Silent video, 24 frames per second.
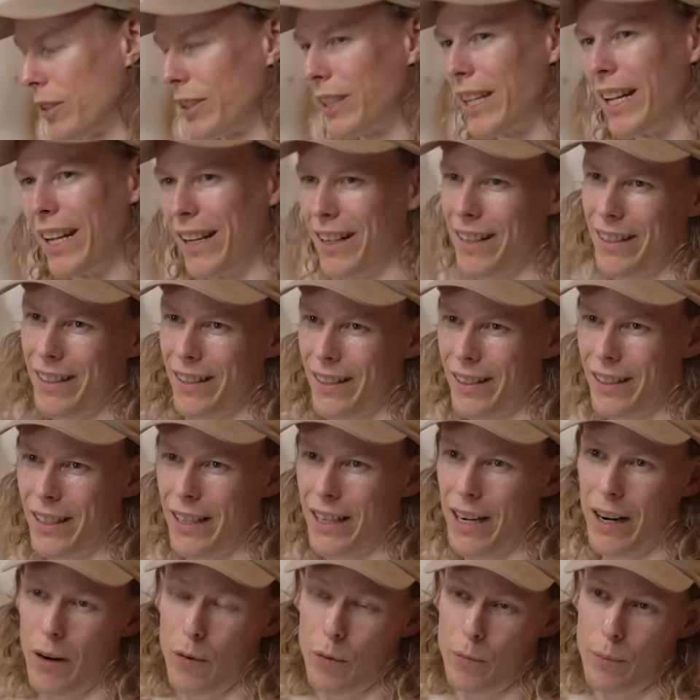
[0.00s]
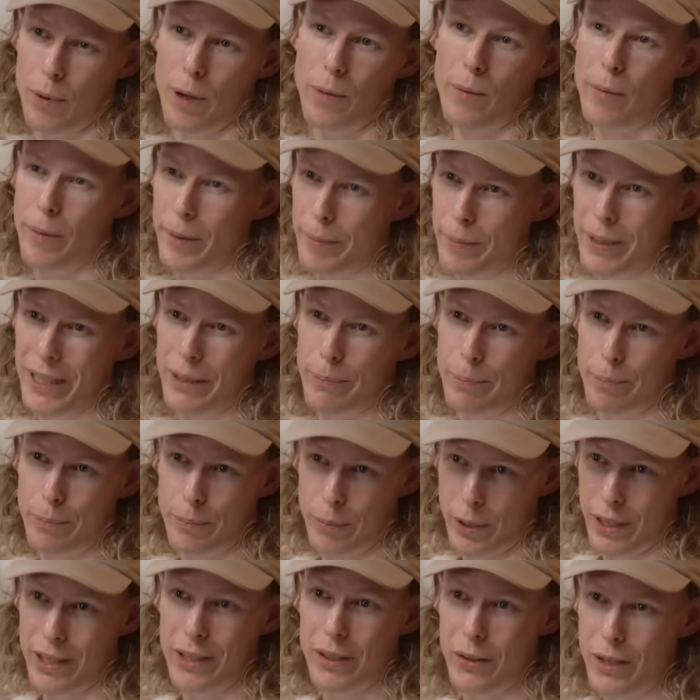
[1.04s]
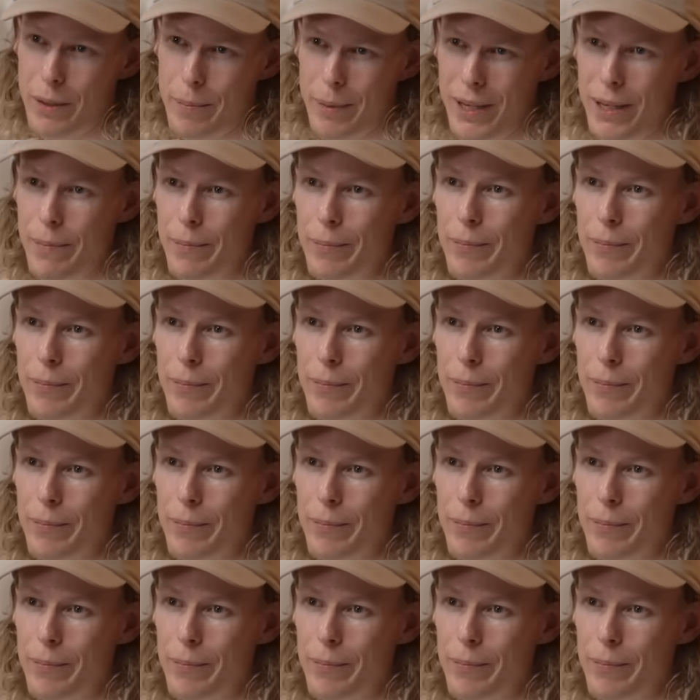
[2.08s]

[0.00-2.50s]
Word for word: skin, that would probably be pretty creepy.